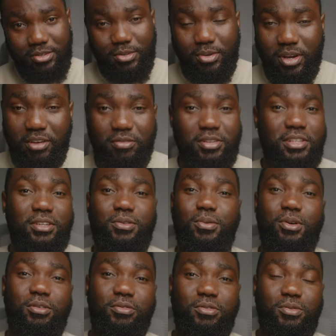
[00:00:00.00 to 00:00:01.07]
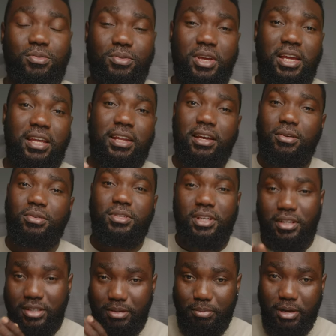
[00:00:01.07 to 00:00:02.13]
So every single one of you that goes
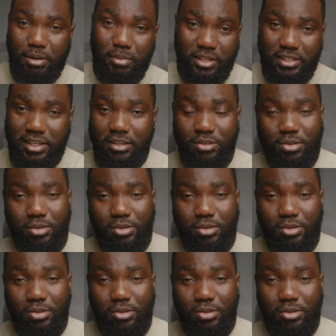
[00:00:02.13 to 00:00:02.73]
out to buy my skin